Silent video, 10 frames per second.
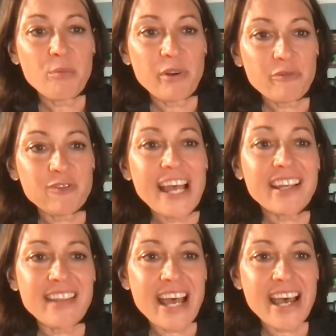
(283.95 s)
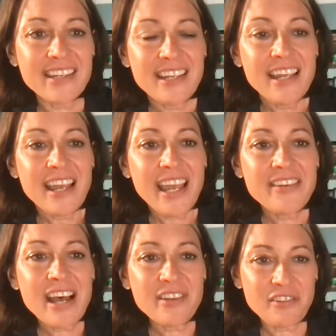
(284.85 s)
reflect that and
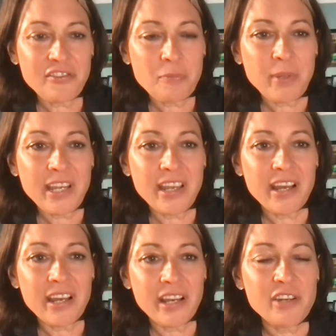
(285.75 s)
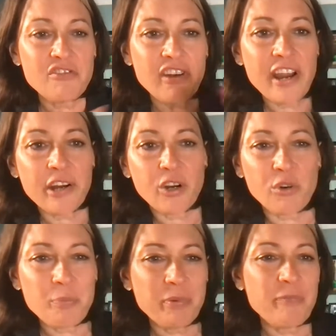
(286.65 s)
not just be a generic
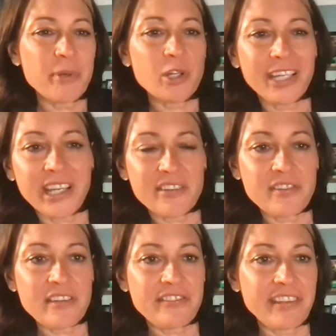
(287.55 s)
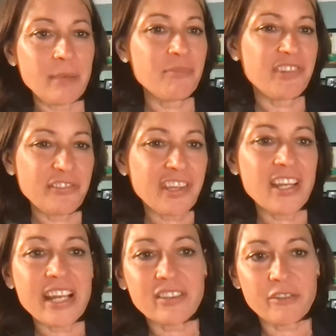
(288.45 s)
group of buildings that seem
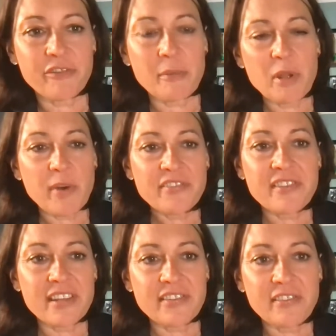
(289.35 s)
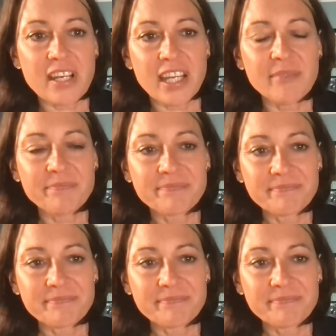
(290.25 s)
disconnected from the rest of the city.